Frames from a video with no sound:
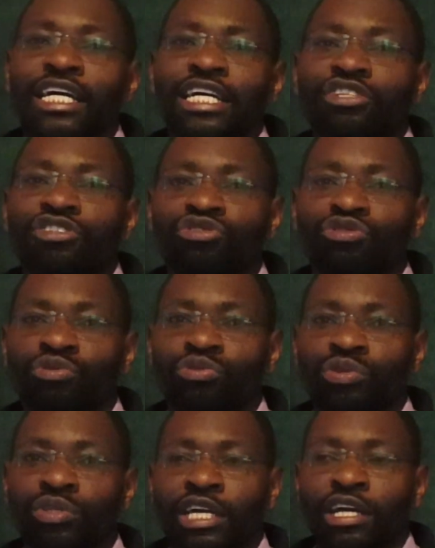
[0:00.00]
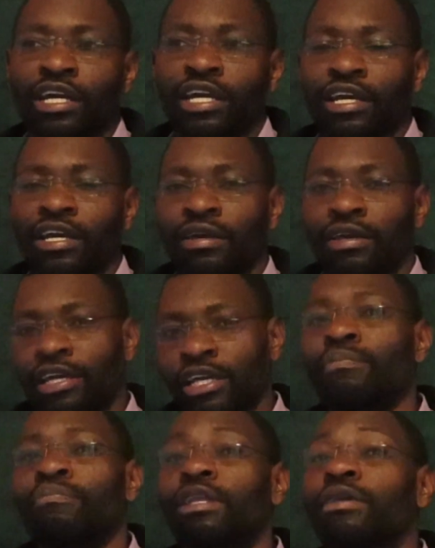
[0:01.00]
uh, to the
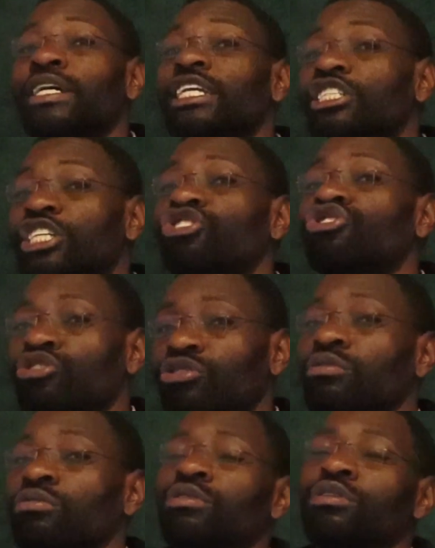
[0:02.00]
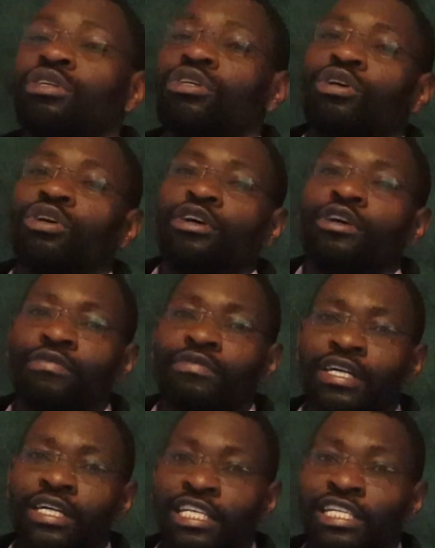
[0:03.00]
implementation of
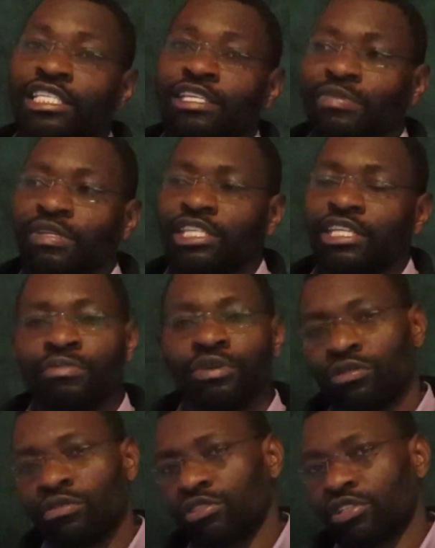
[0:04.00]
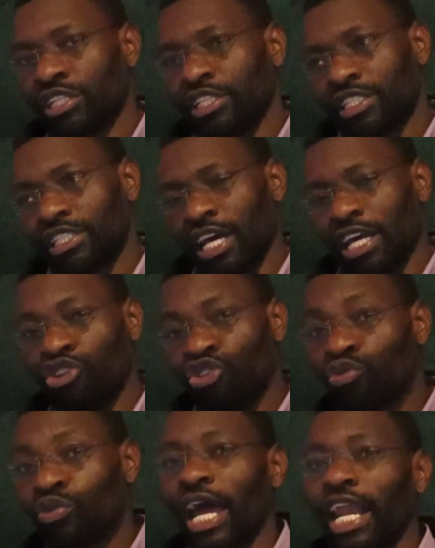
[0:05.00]
uh, this CBC because it's a
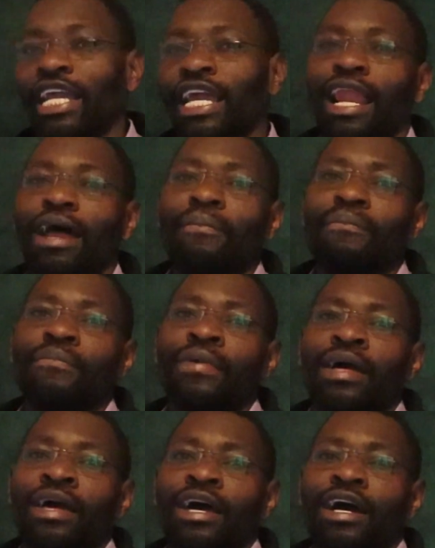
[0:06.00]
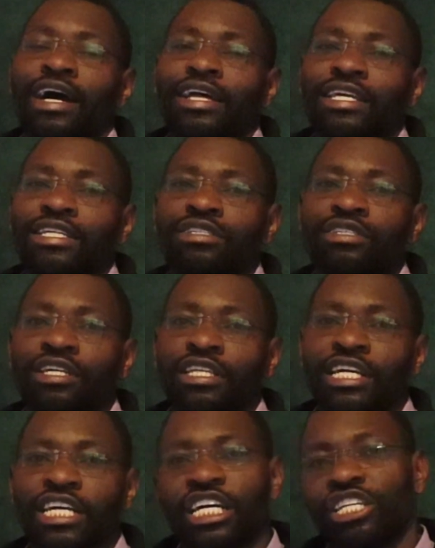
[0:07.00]
new curriculum uh, that uh,
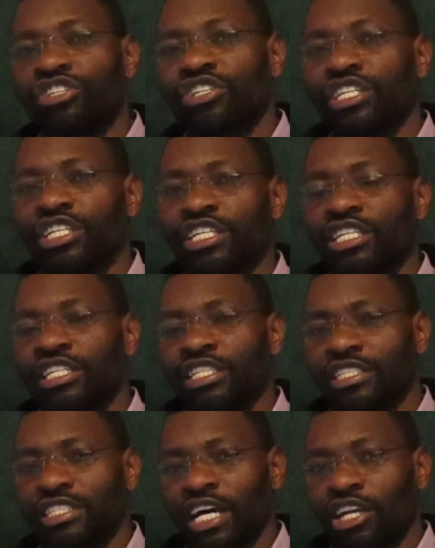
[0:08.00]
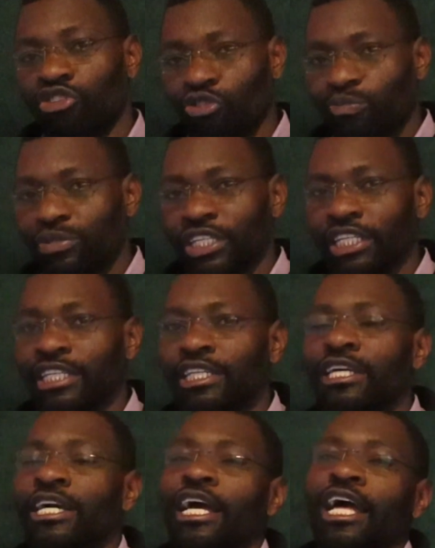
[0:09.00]
the country is adopting,
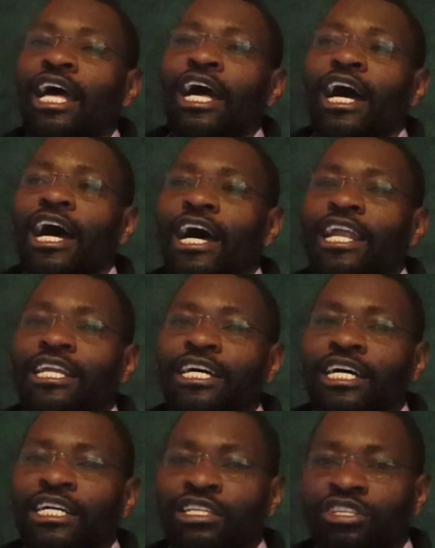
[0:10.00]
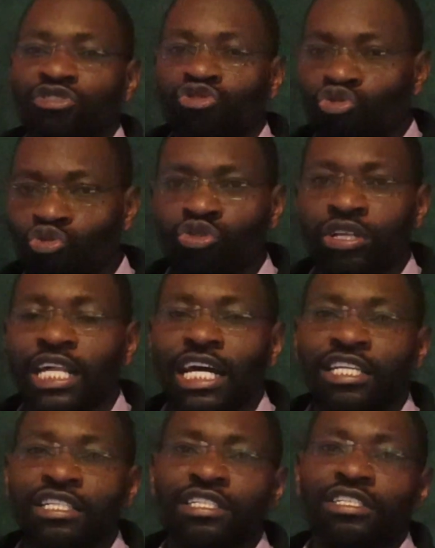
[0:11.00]
and uh, it is good
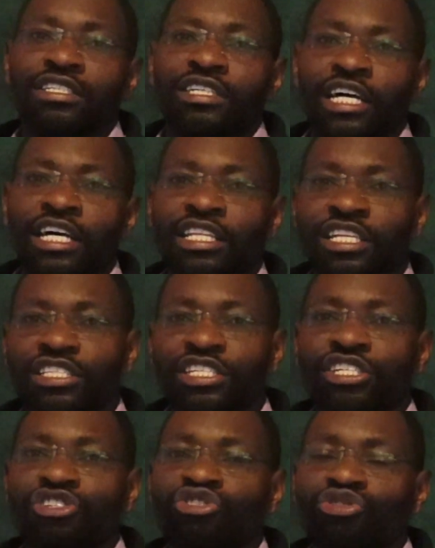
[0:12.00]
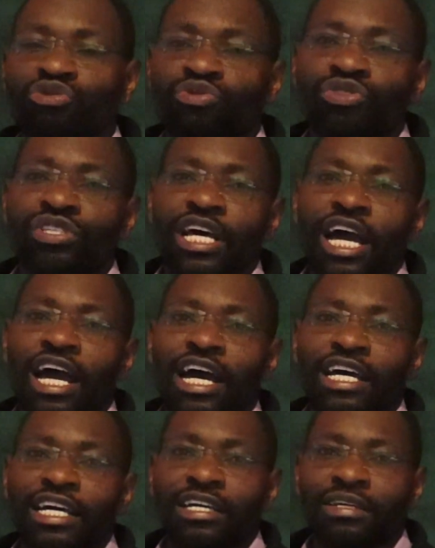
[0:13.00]
that uh, these issues are